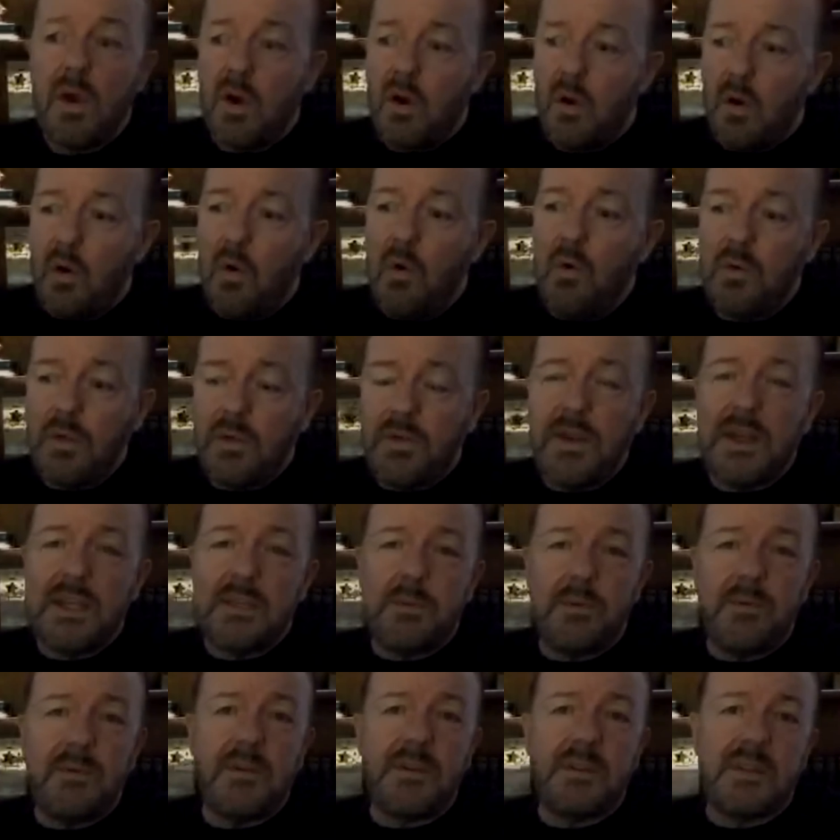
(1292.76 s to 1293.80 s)
All the things
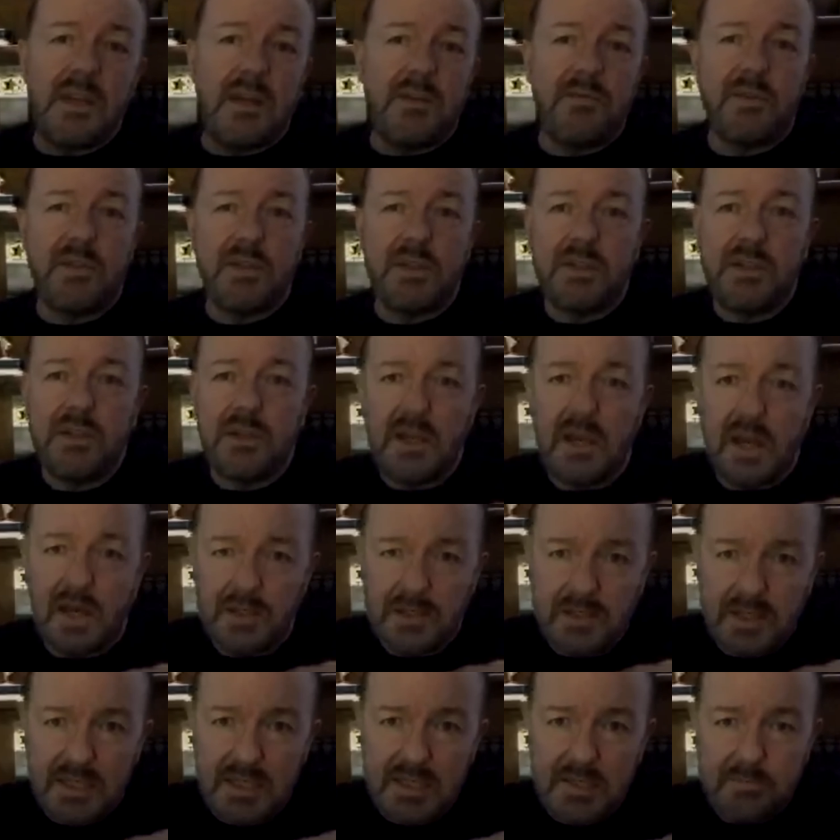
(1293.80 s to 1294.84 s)
we've discovered are
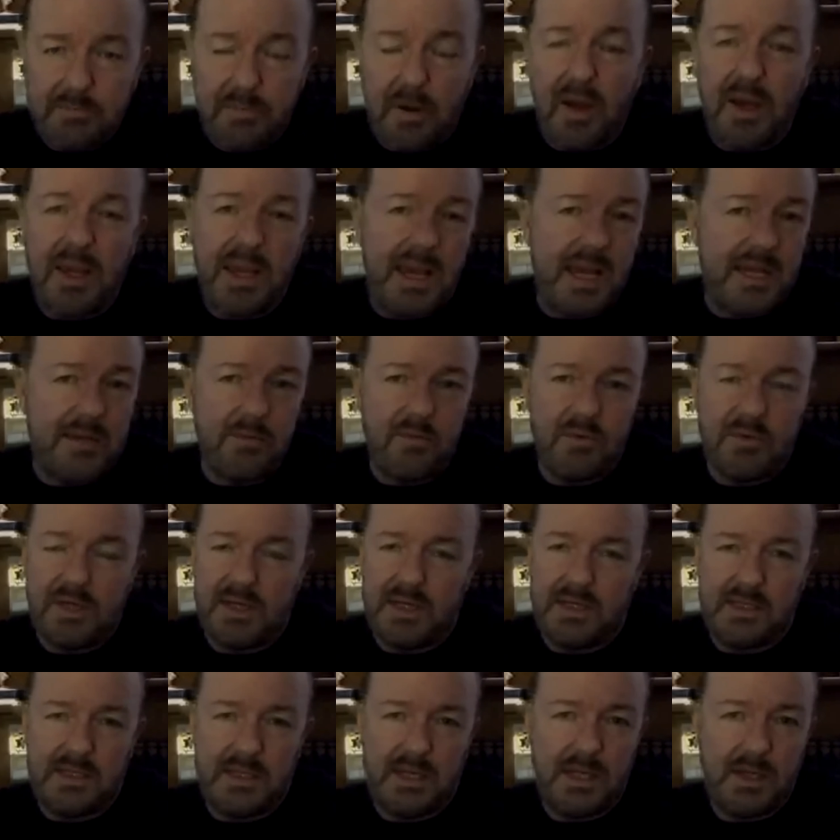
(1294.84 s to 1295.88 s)
despite animal
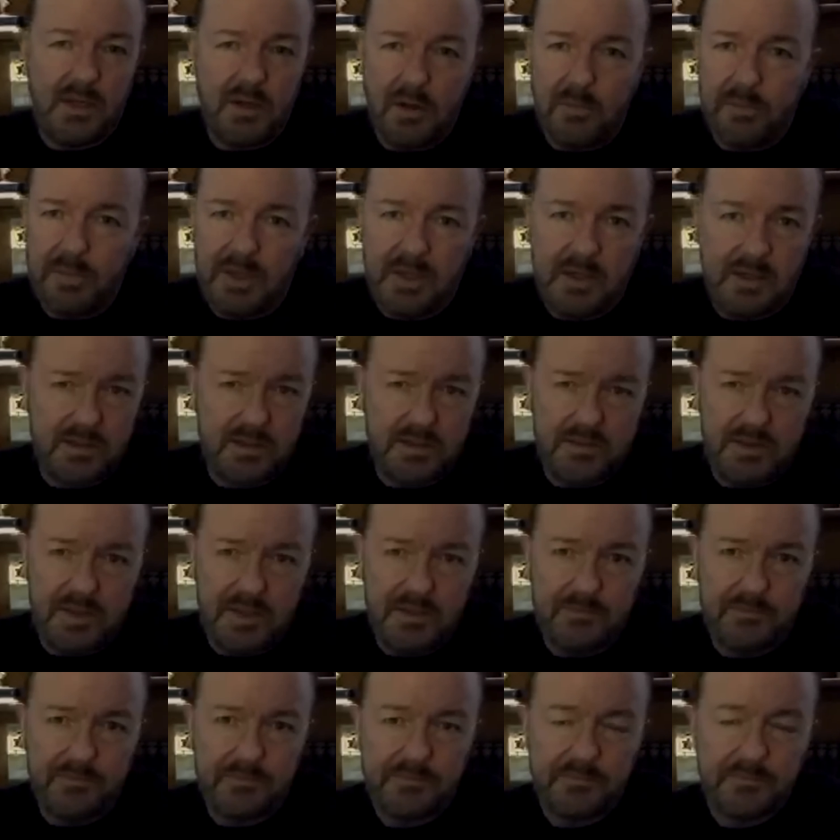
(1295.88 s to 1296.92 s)
testing, not because of it.
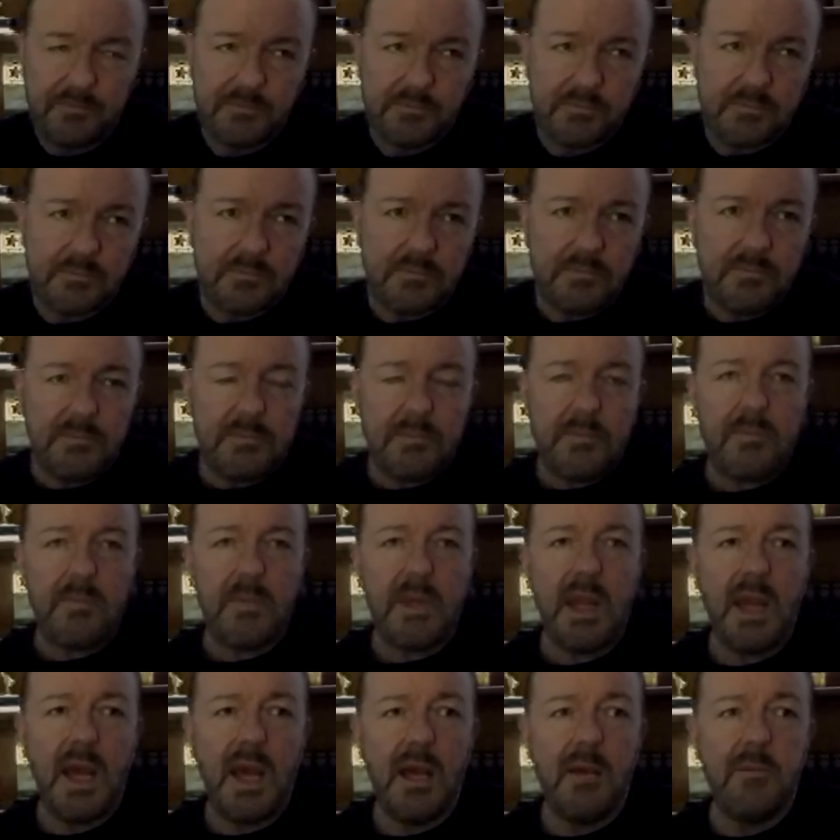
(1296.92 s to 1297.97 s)

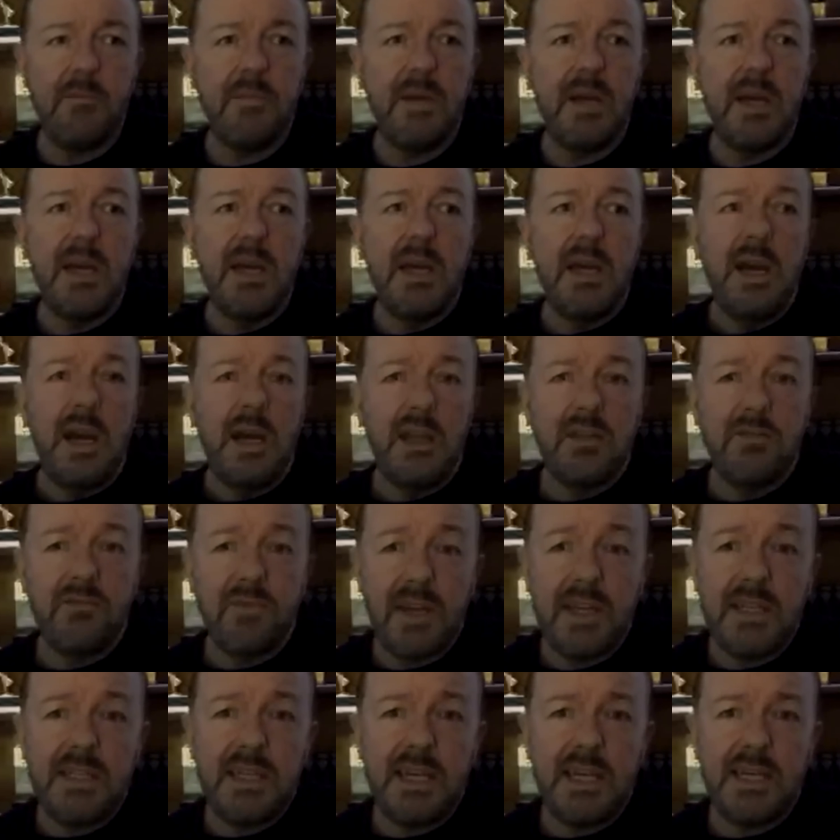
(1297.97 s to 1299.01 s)
And the
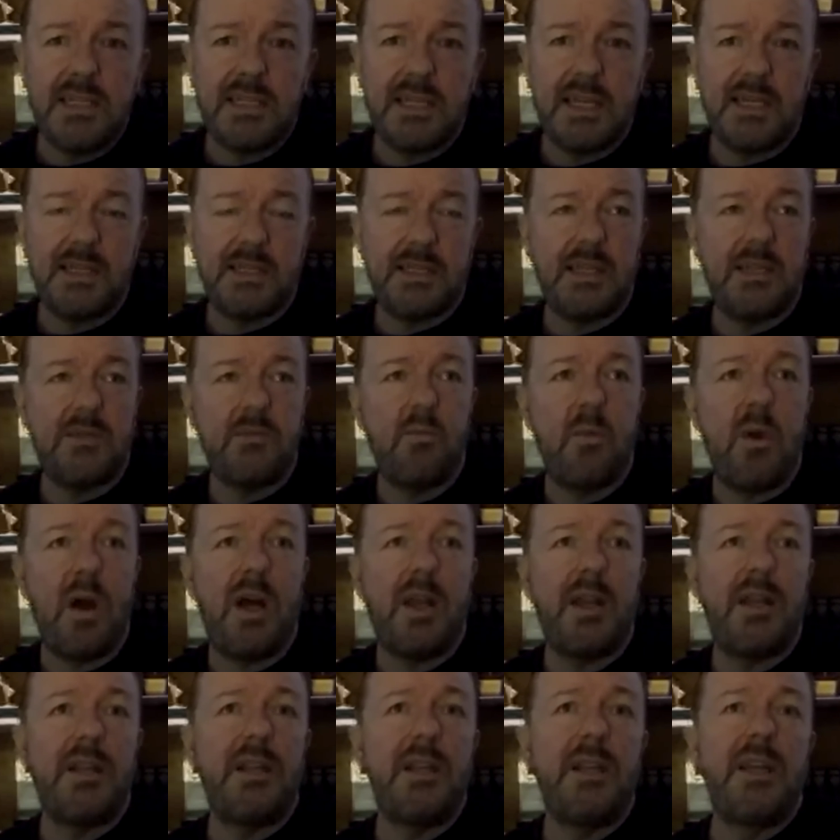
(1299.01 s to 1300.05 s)
reason it exists is
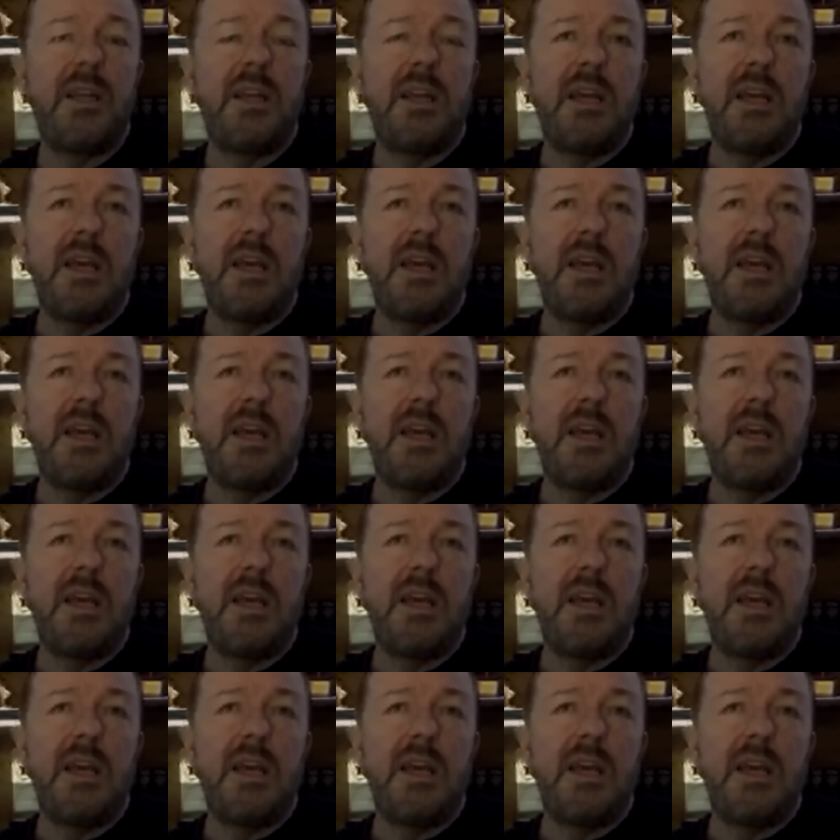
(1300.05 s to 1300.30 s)
one,